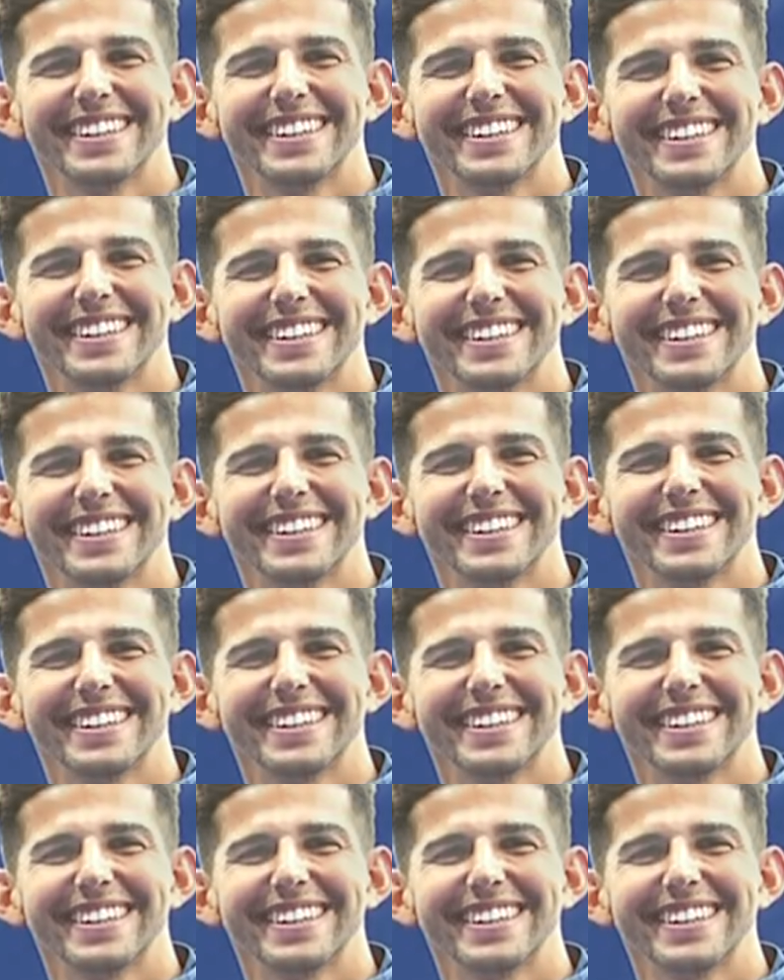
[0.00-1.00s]

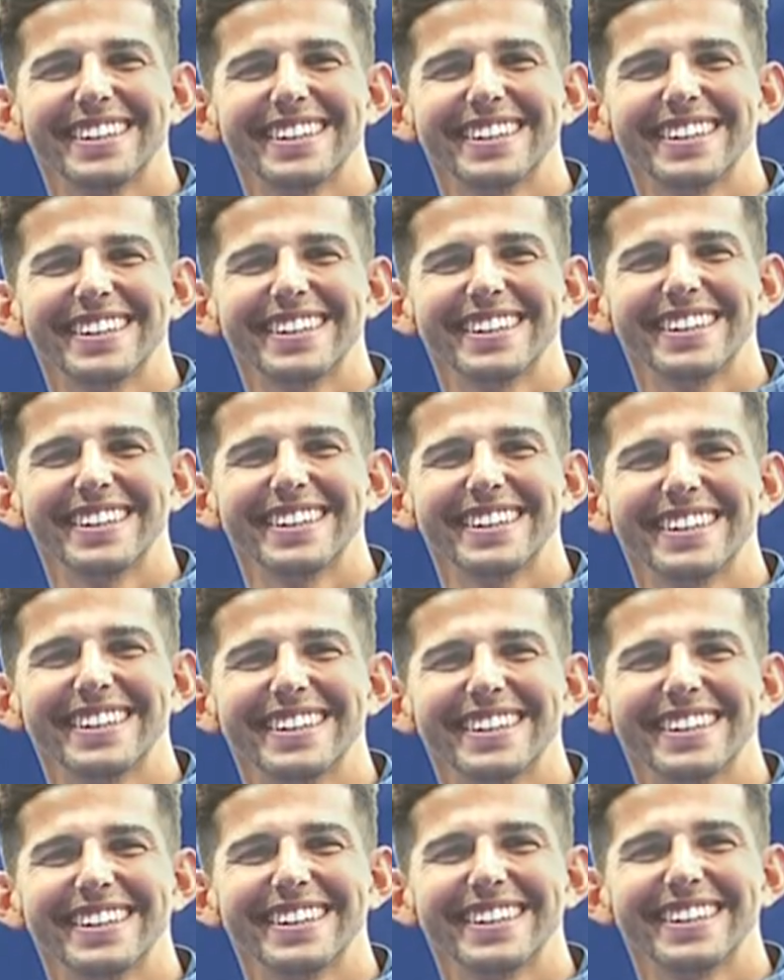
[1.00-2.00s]

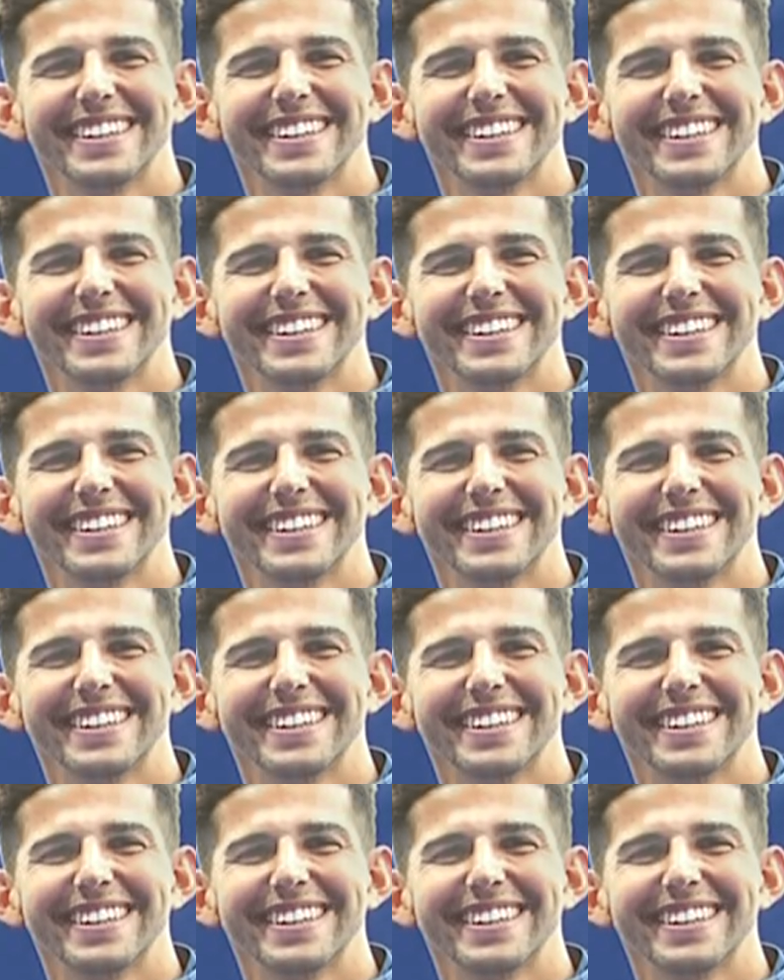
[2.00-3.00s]

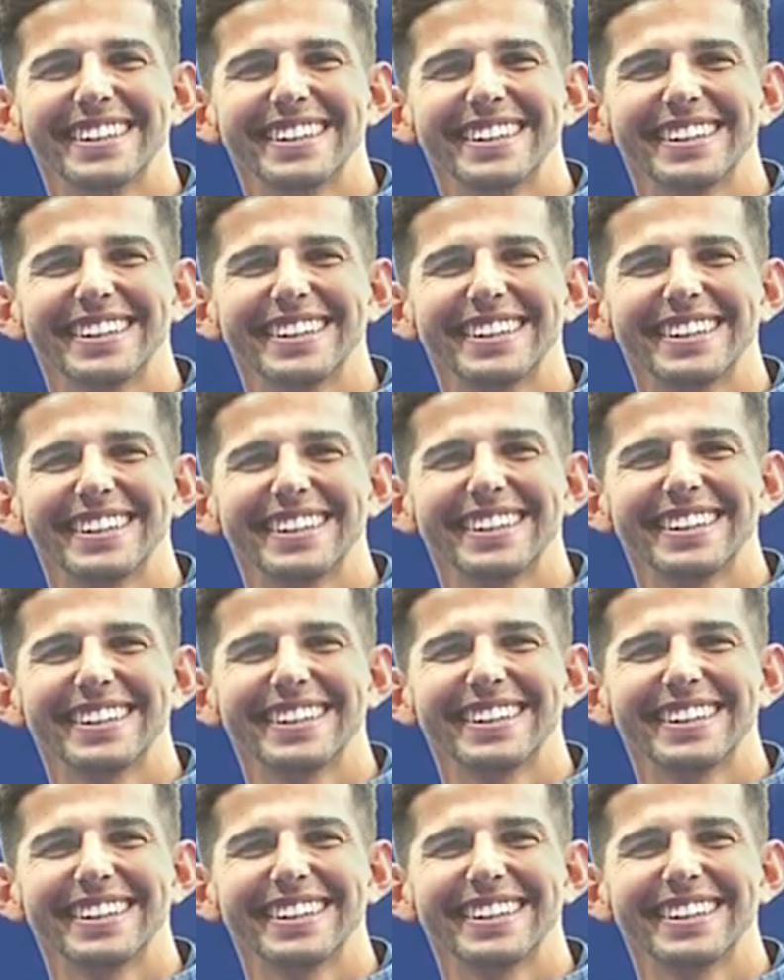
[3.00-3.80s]
No words are spoken by the person on screen.